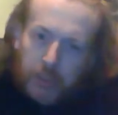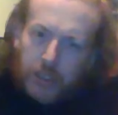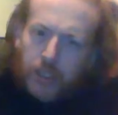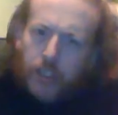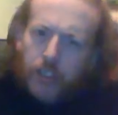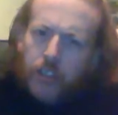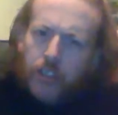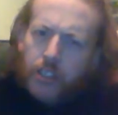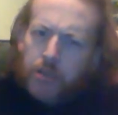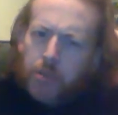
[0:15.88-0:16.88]
been so long
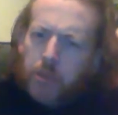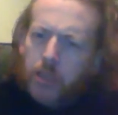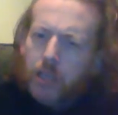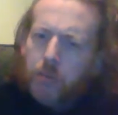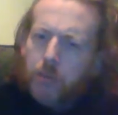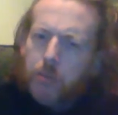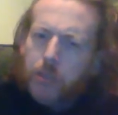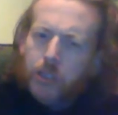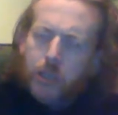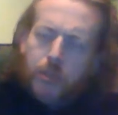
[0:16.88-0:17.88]
ago I can't remember the name of the
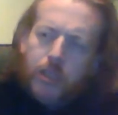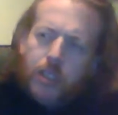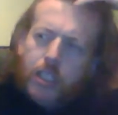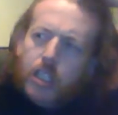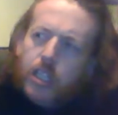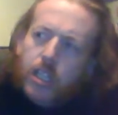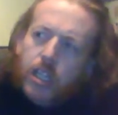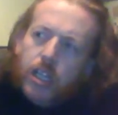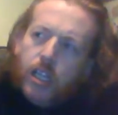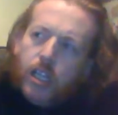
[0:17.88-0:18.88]
bottle shop.
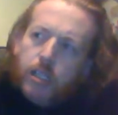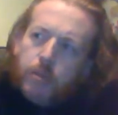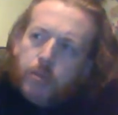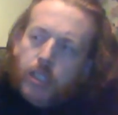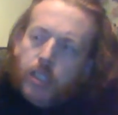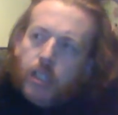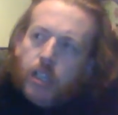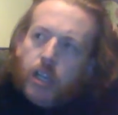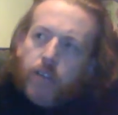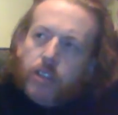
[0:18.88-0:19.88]
Uh,
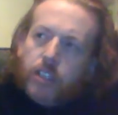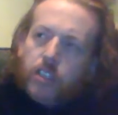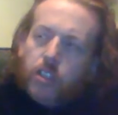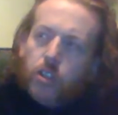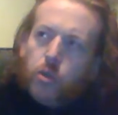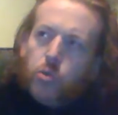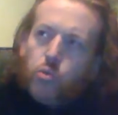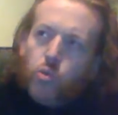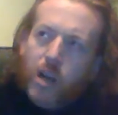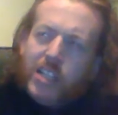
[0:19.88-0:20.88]
I think it's called
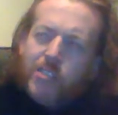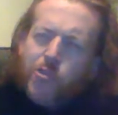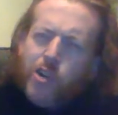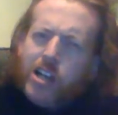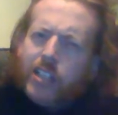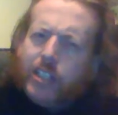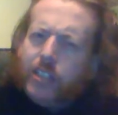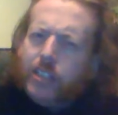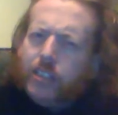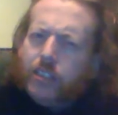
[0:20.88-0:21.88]
Wine Rack.
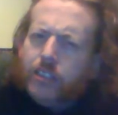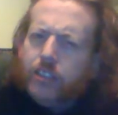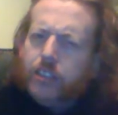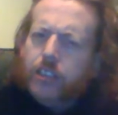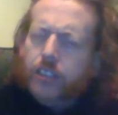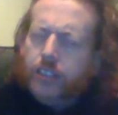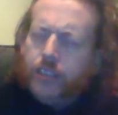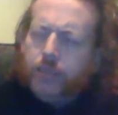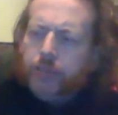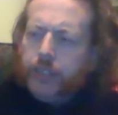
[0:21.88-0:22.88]

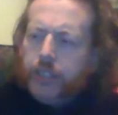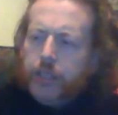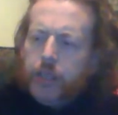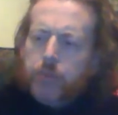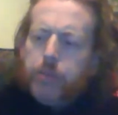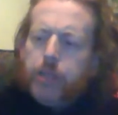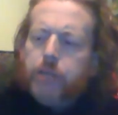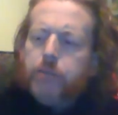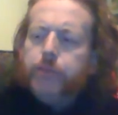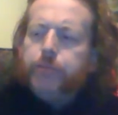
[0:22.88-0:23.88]
Um, but
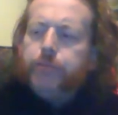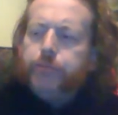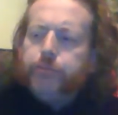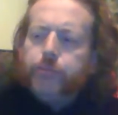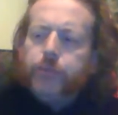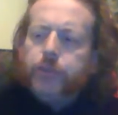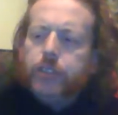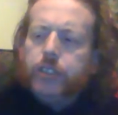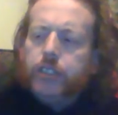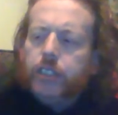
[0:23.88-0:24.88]
anyway,
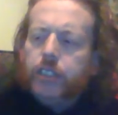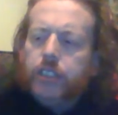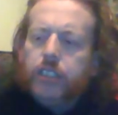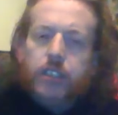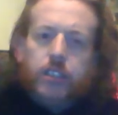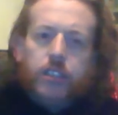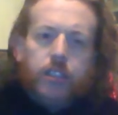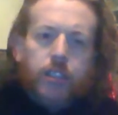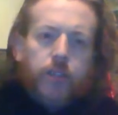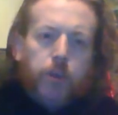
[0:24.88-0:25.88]
this is
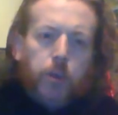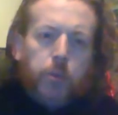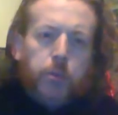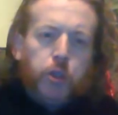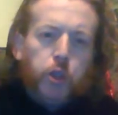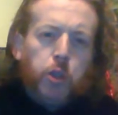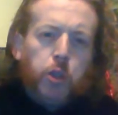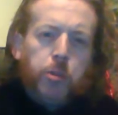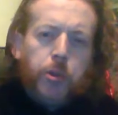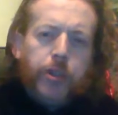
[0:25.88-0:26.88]
from Struise
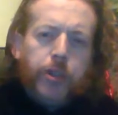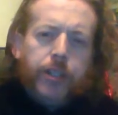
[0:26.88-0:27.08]
Brewery.